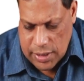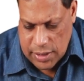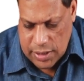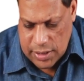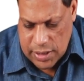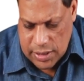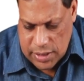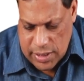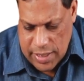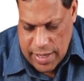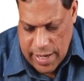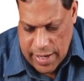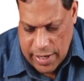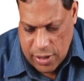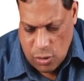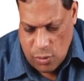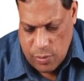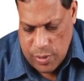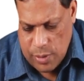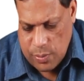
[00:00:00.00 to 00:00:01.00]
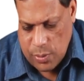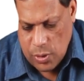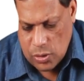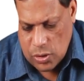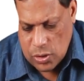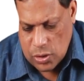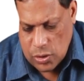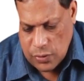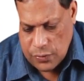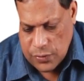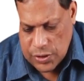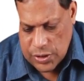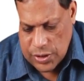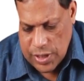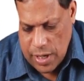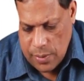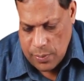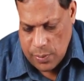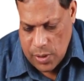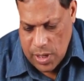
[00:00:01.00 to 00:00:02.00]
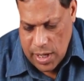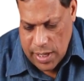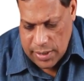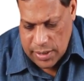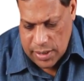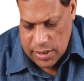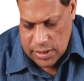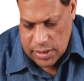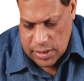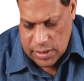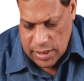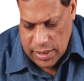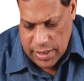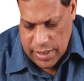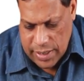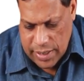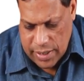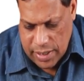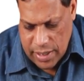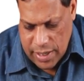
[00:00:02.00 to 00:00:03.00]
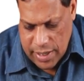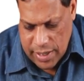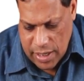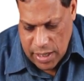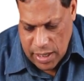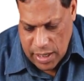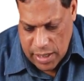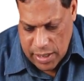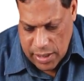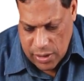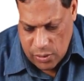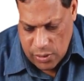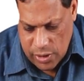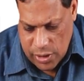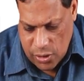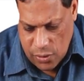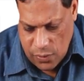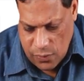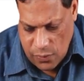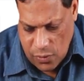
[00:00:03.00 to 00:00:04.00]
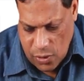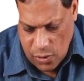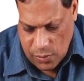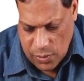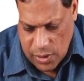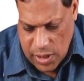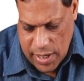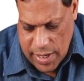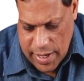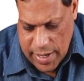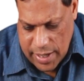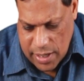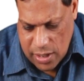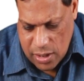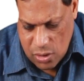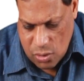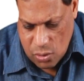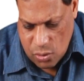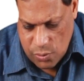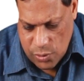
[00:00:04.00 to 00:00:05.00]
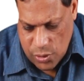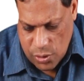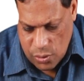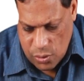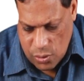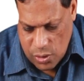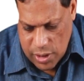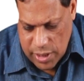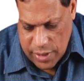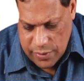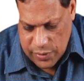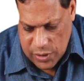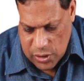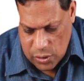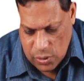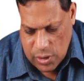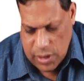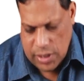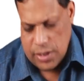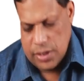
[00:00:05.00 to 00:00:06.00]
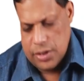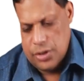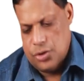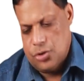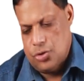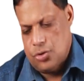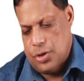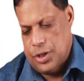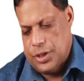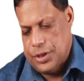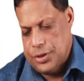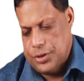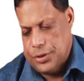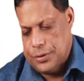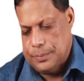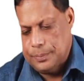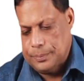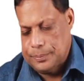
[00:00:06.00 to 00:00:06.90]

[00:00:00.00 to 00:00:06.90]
This is the acromion process of scapula. This is the lateral end articulate to form the acromioclavicular joint.